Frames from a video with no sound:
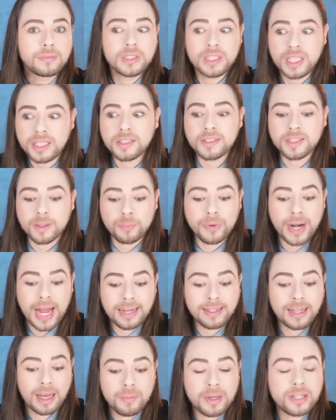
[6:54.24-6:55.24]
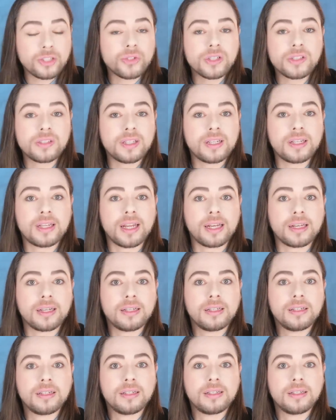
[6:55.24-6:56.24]
This is a brand I'm interested
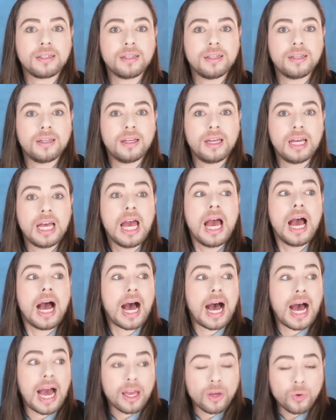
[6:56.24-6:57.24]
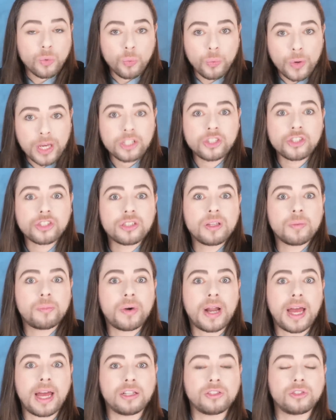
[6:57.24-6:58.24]
in. I wish the
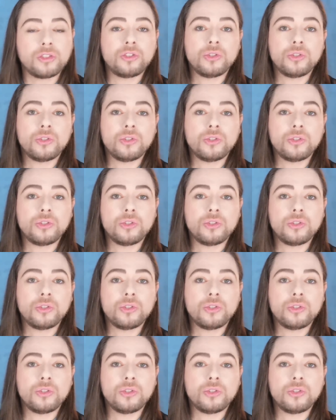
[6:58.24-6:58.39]
brand